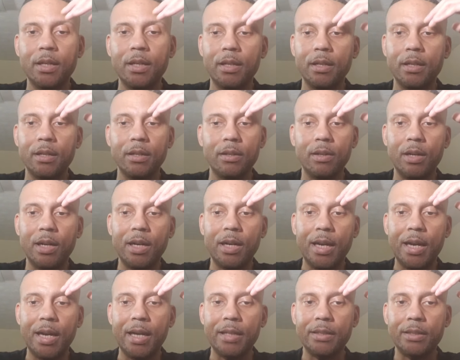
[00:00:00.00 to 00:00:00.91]
I'll
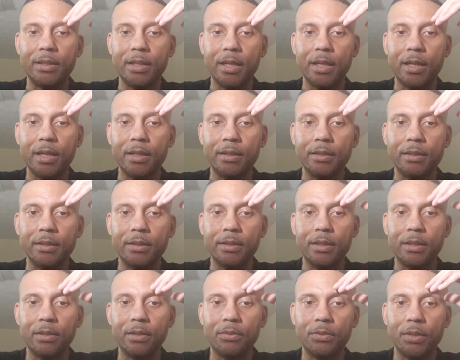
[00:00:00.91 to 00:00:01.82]
ask that and
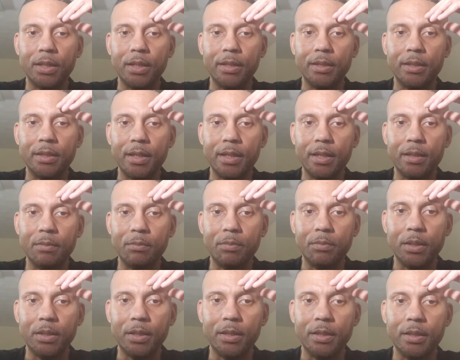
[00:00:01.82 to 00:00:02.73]
stuff like that.
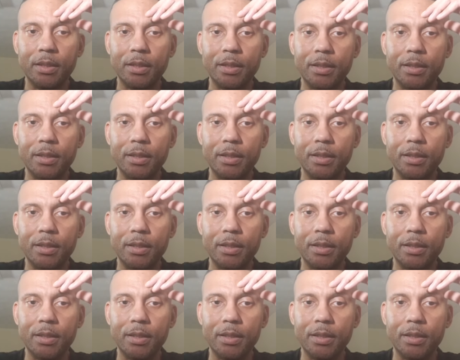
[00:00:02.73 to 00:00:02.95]
But